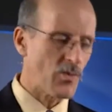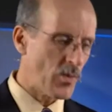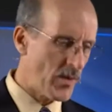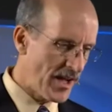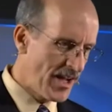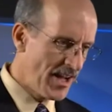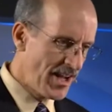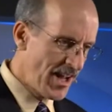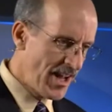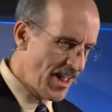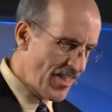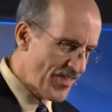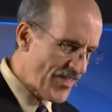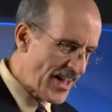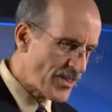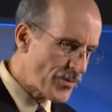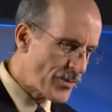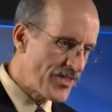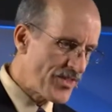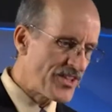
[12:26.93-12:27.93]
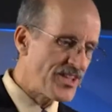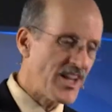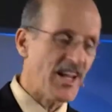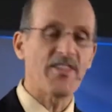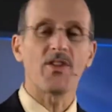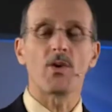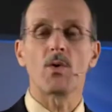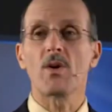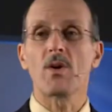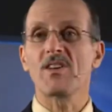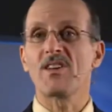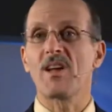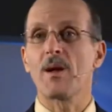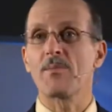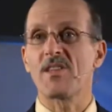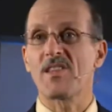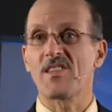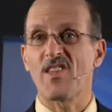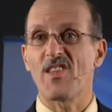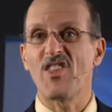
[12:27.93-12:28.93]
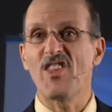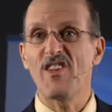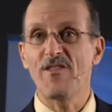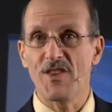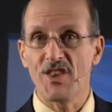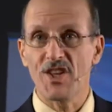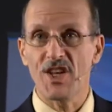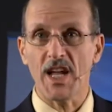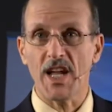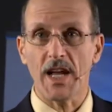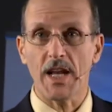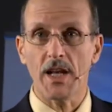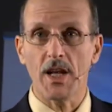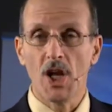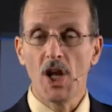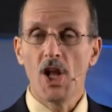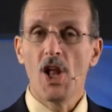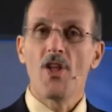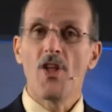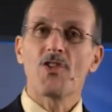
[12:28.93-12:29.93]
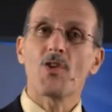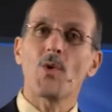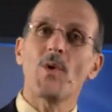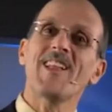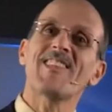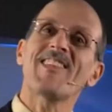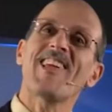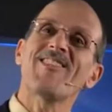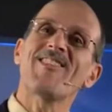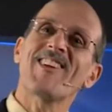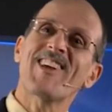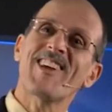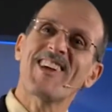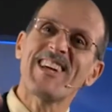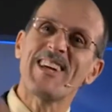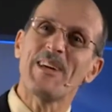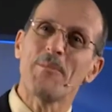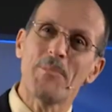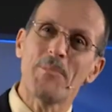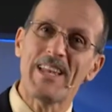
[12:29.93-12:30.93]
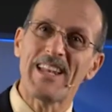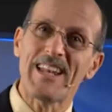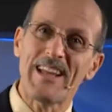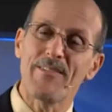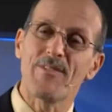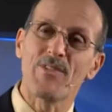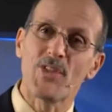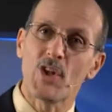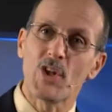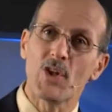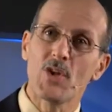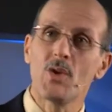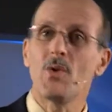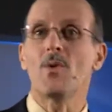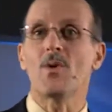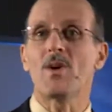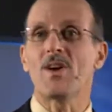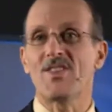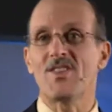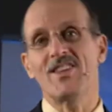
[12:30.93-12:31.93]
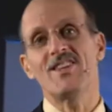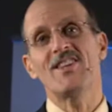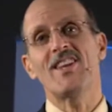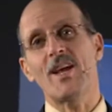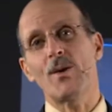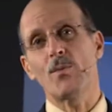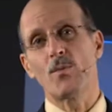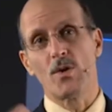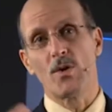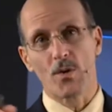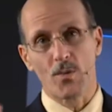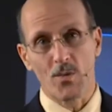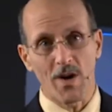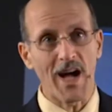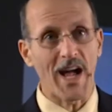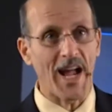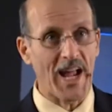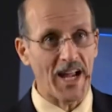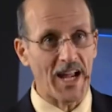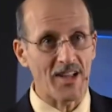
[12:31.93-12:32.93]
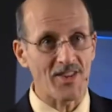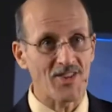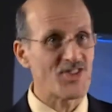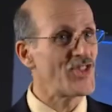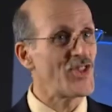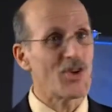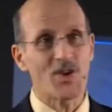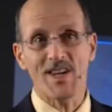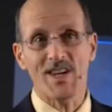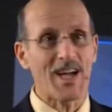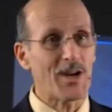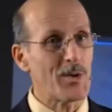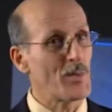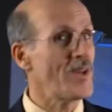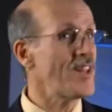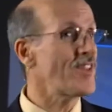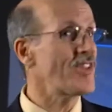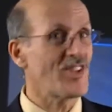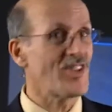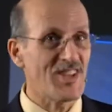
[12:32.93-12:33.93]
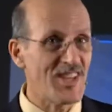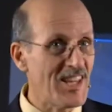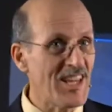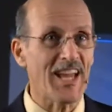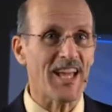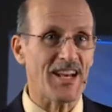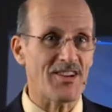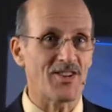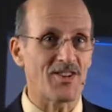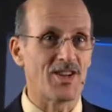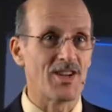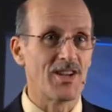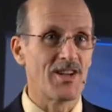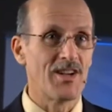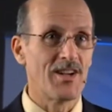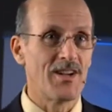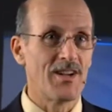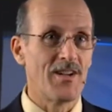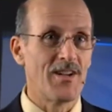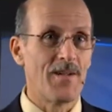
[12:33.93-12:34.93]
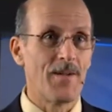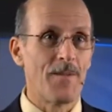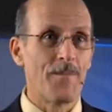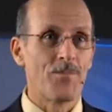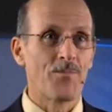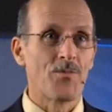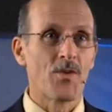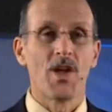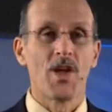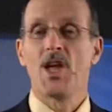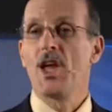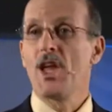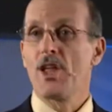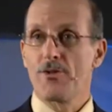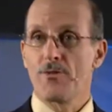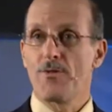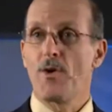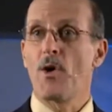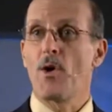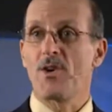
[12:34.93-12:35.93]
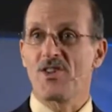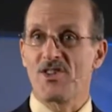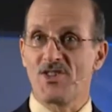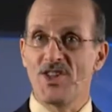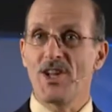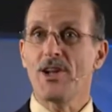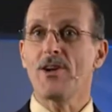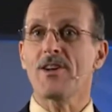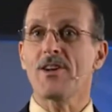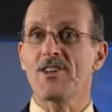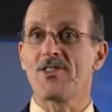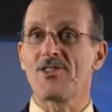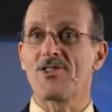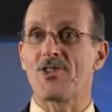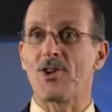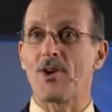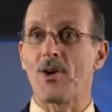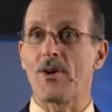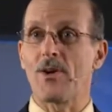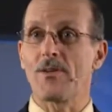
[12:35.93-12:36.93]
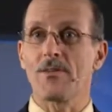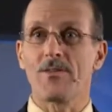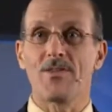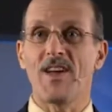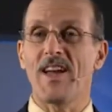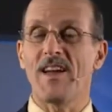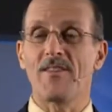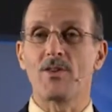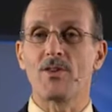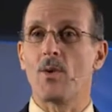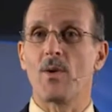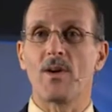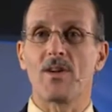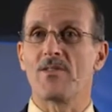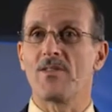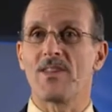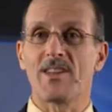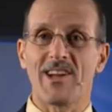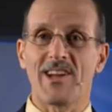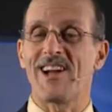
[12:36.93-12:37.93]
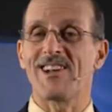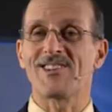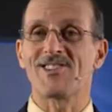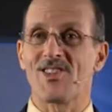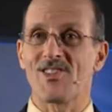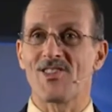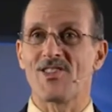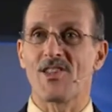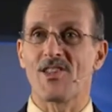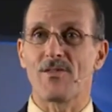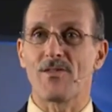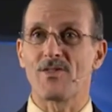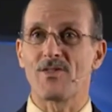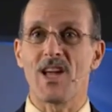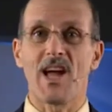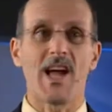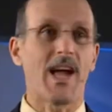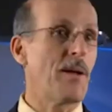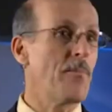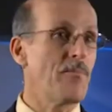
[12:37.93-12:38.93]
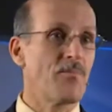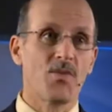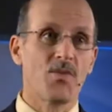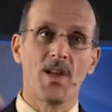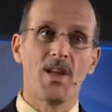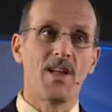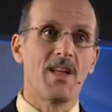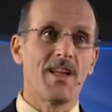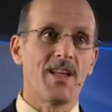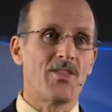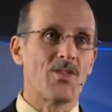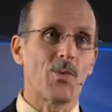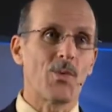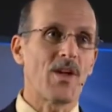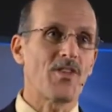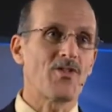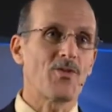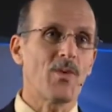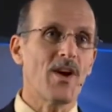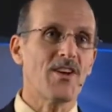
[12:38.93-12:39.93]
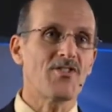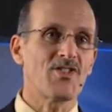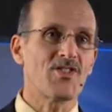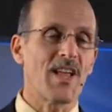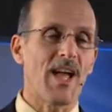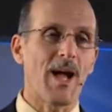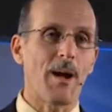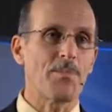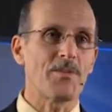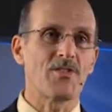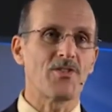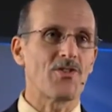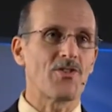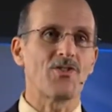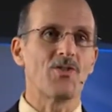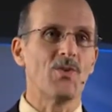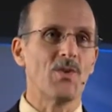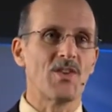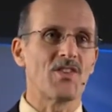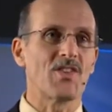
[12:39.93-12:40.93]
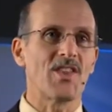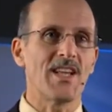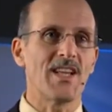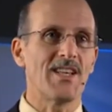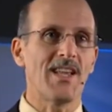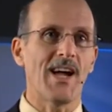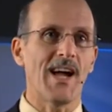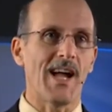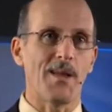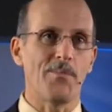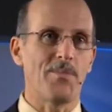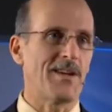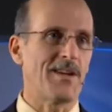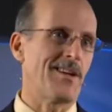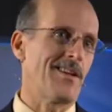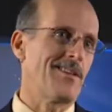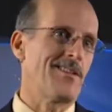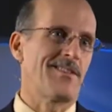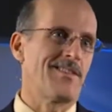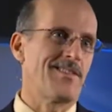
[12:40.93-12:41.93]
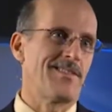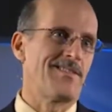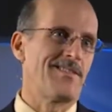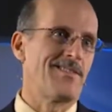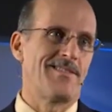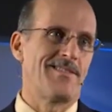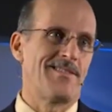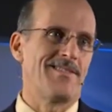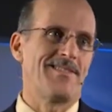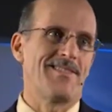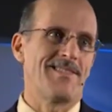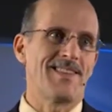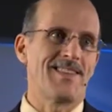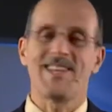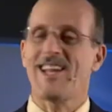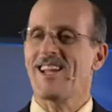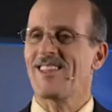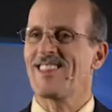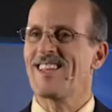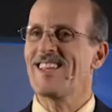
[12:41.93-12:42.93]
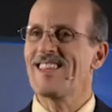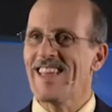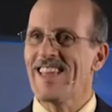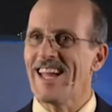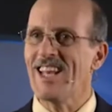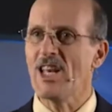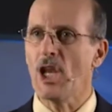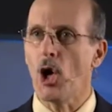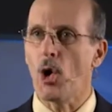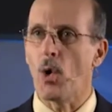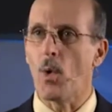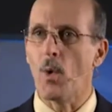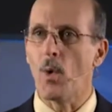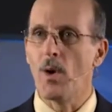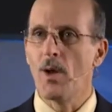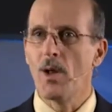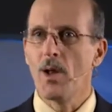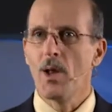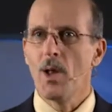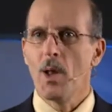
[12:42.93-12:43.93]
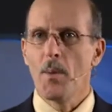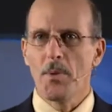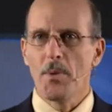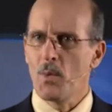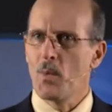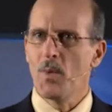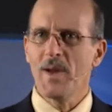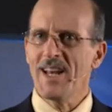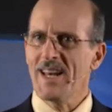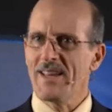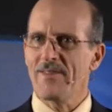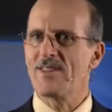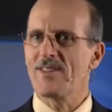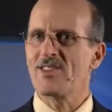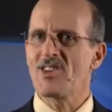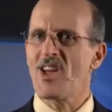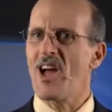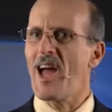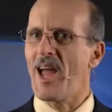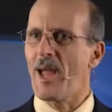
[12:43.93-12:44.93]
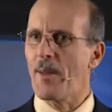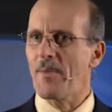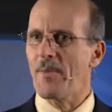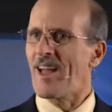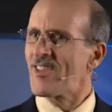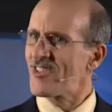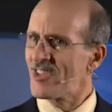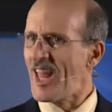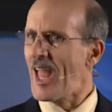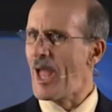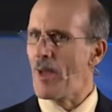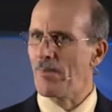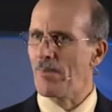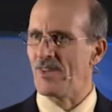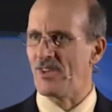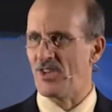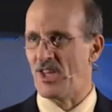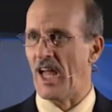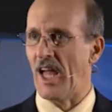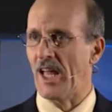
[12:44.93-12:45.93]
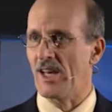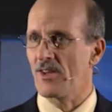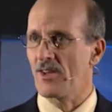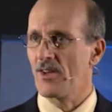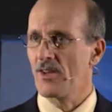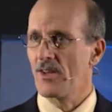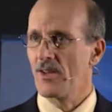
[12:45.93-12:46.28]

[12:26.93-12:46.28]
away. That's when the day of the Lord comes as a thief in the night. So it's at the coming of the Lord the dead will rise. They're not risen yet. As far as they're concerned, they have no consciousness of time. The resurrection happens as soon as they die because it's the next thing they know. But we live in time. Hasn't happened yet.